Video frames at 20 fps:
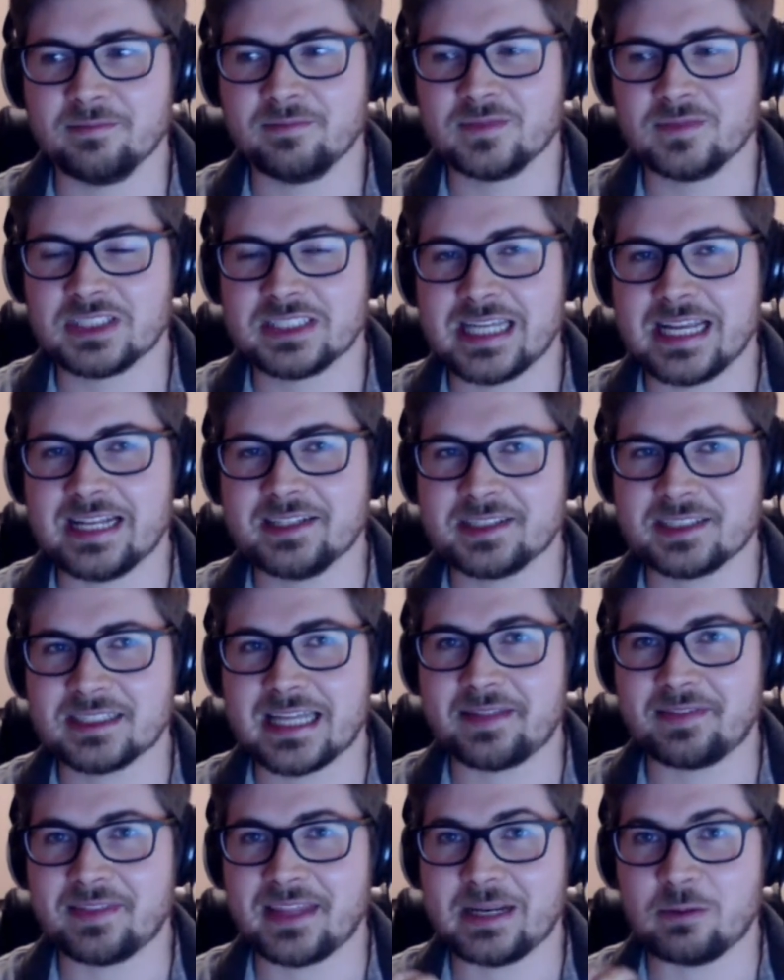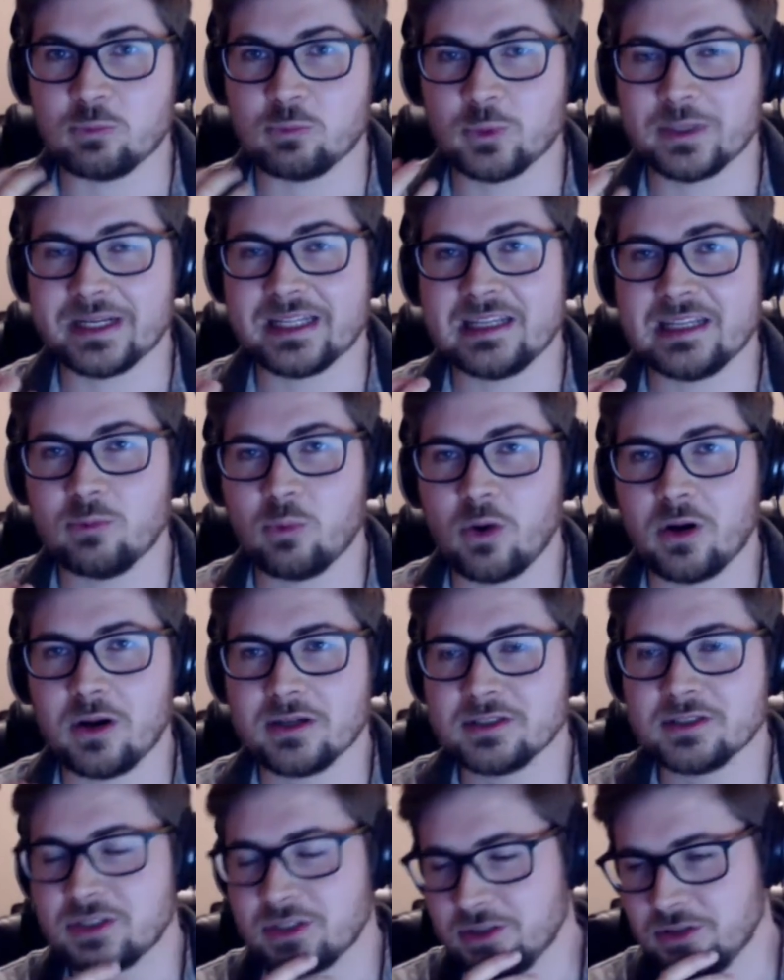sense that they really
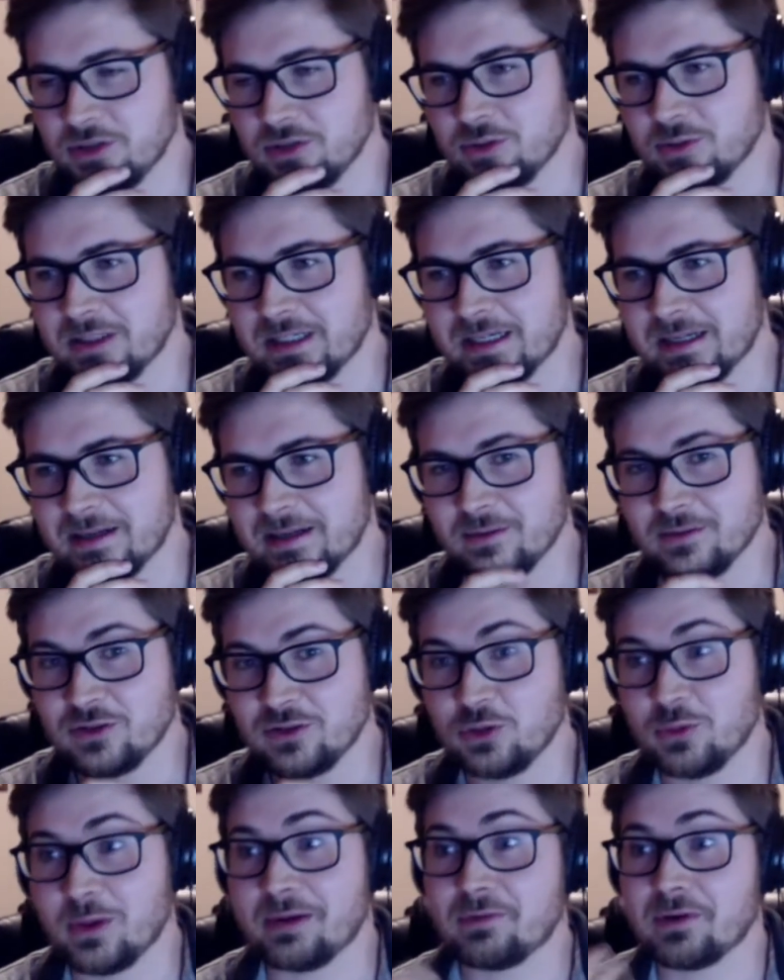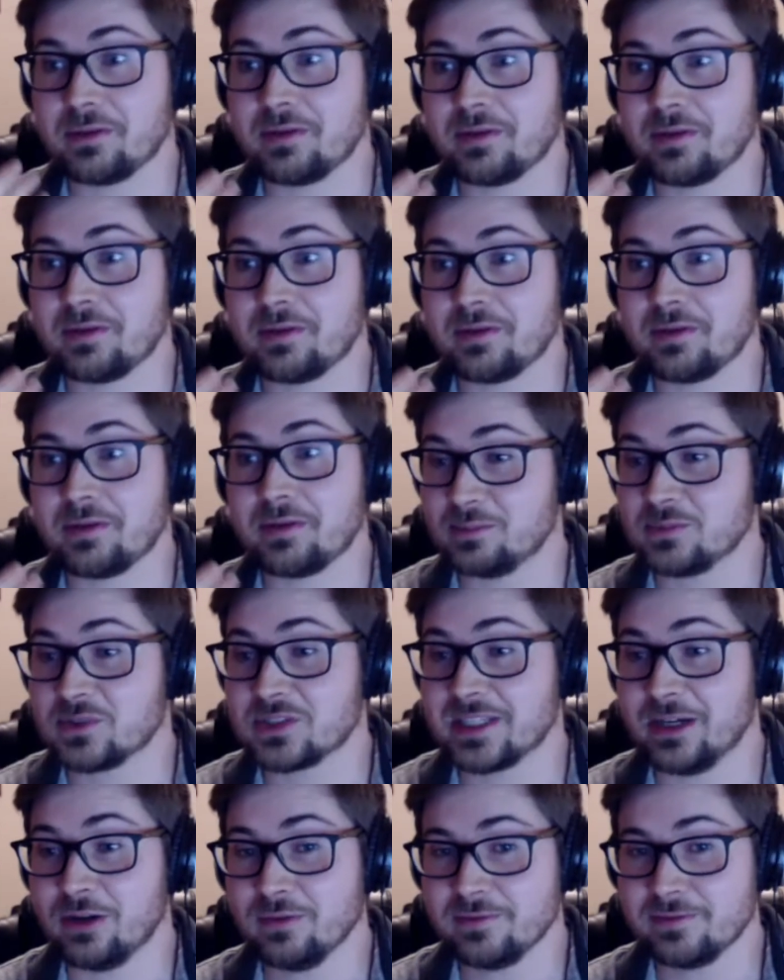want to do everything
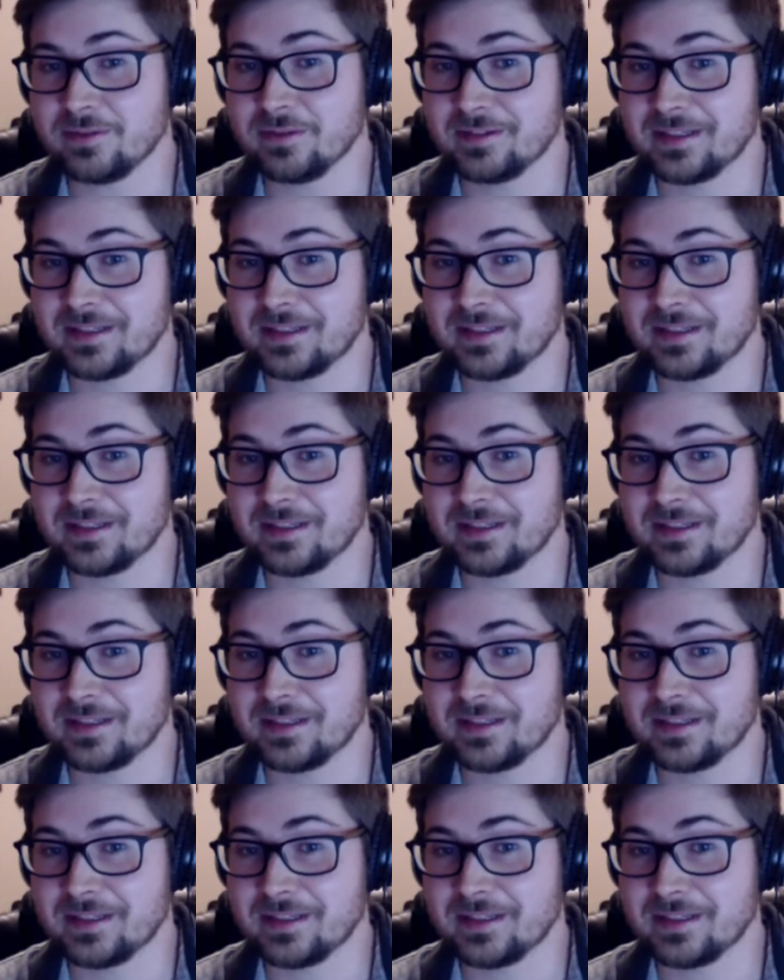themselves.